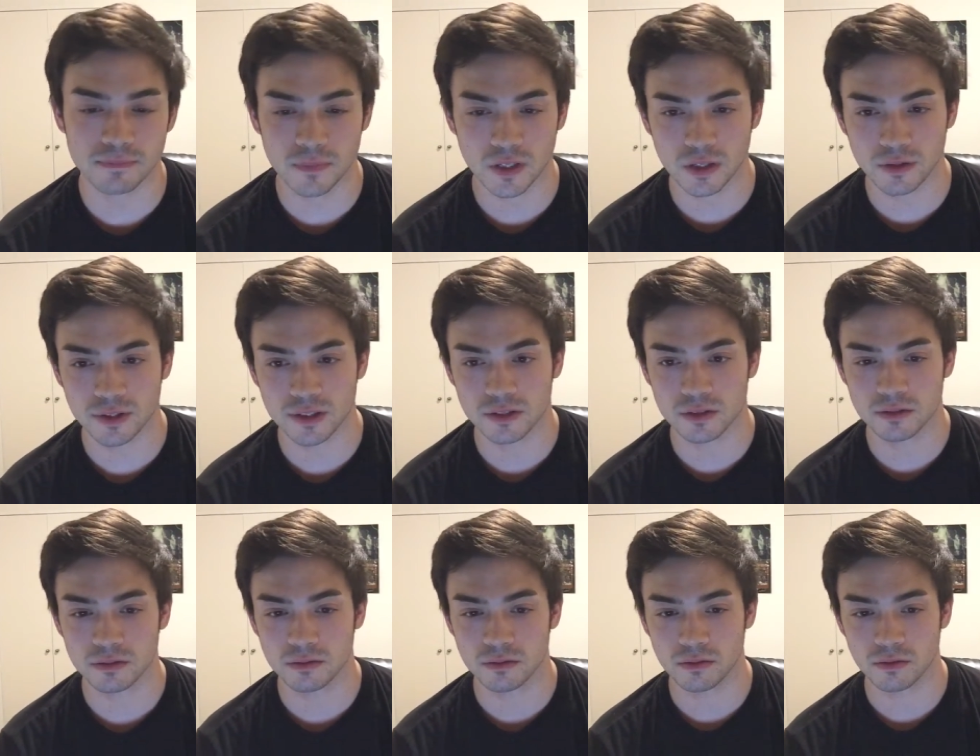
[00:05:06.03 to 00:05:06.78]
You know,
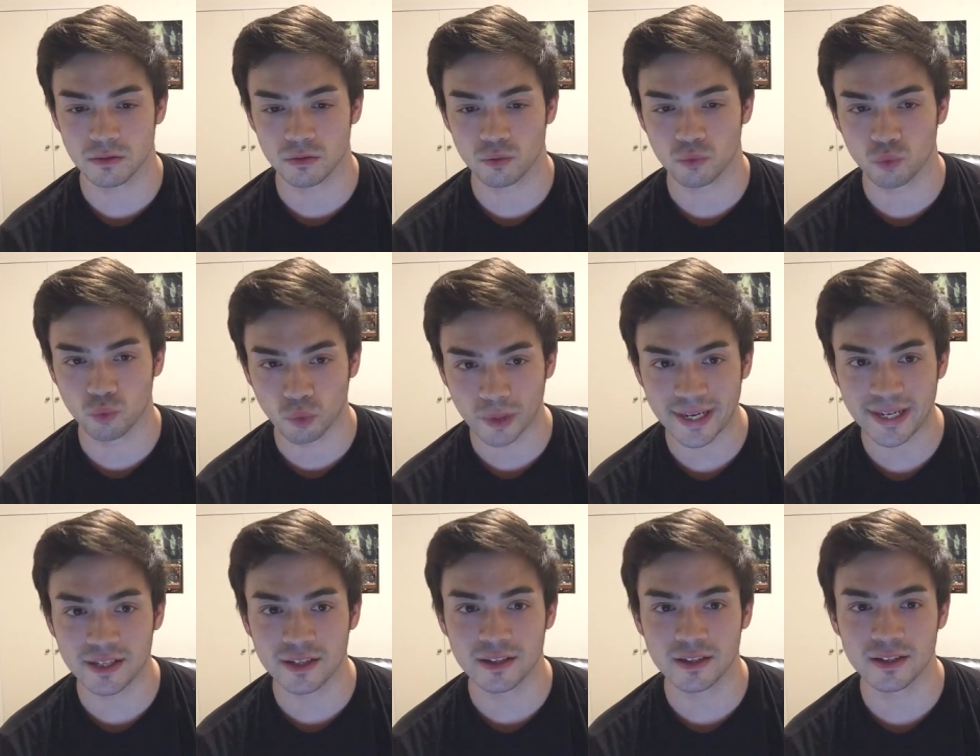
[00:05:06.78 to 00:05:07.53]
it's
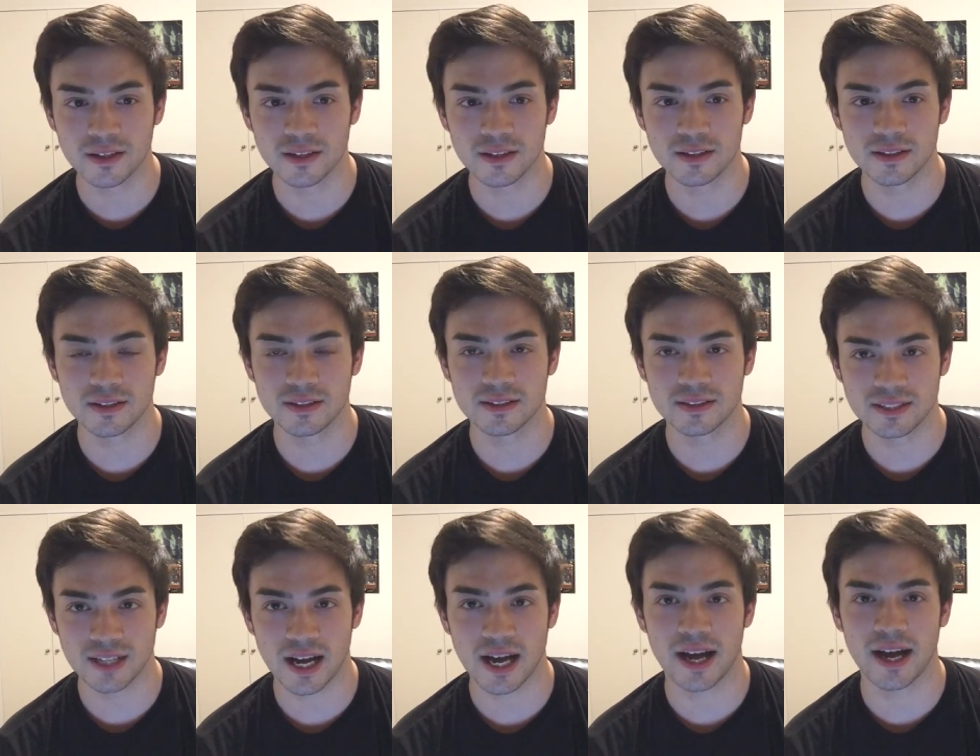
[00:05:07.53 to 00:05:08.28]
real
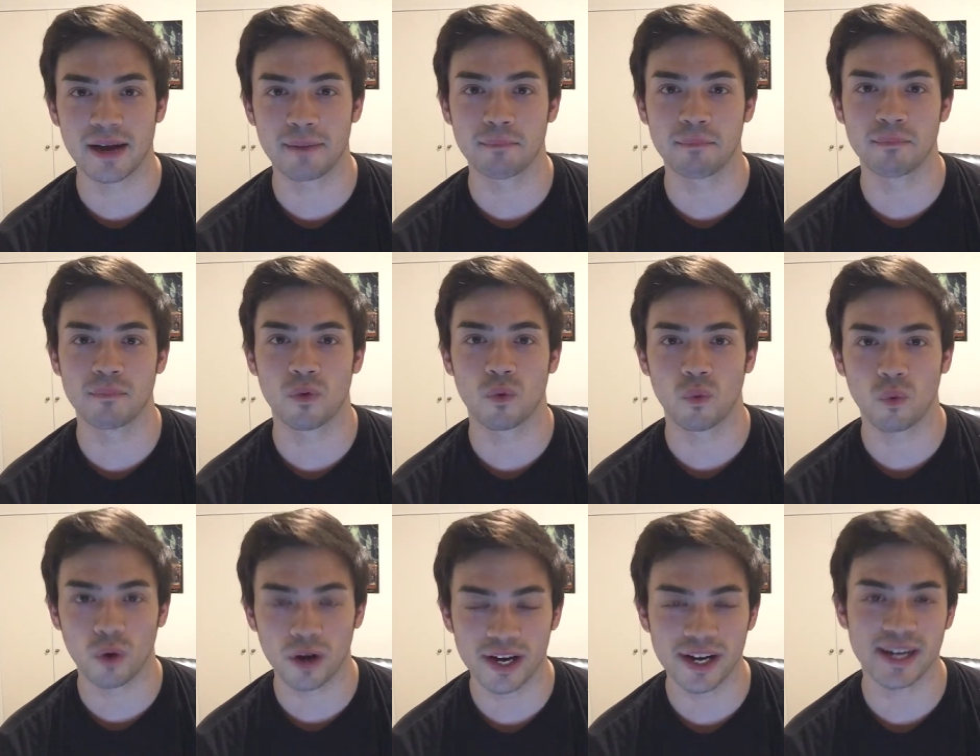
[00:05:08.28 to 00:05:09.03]
time,
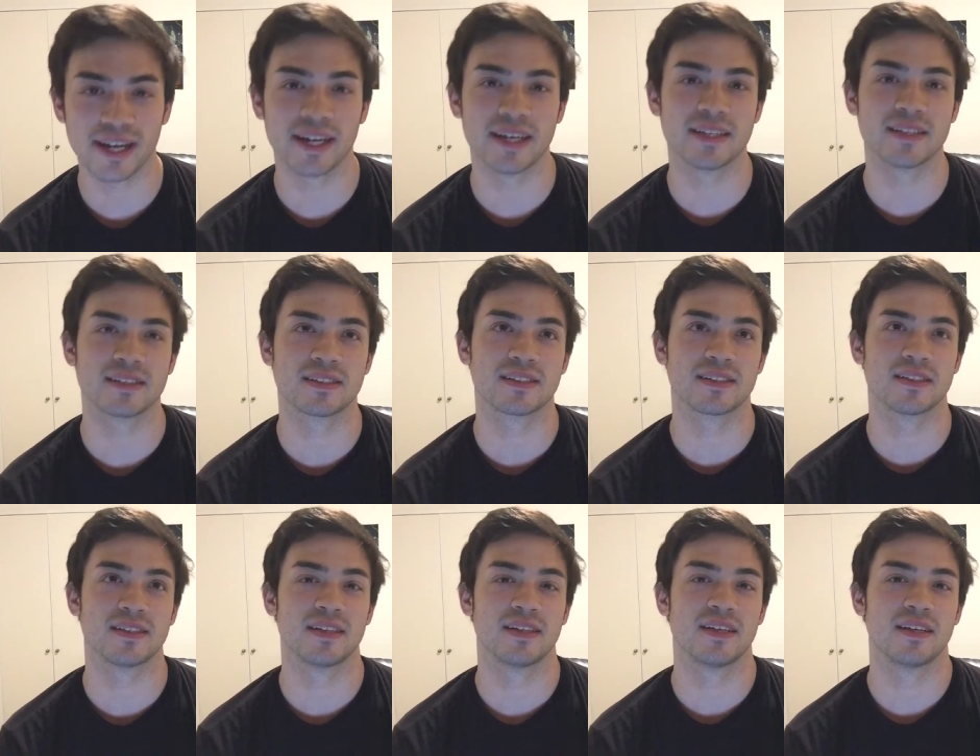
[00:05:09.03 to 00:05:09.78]
what it
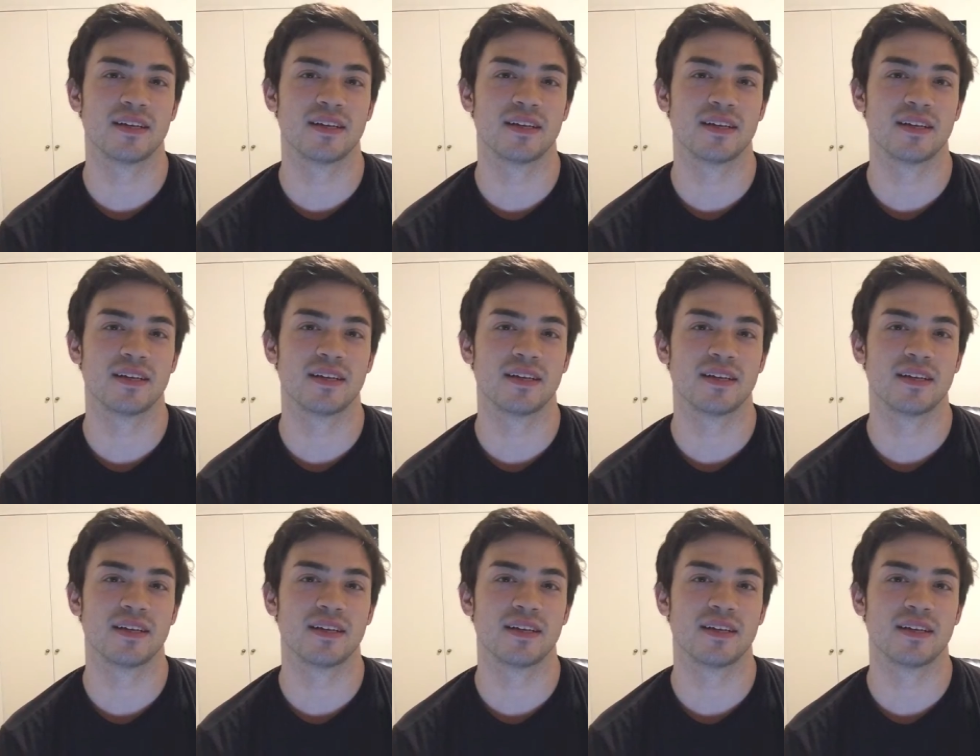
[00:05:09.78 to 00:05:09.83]
is,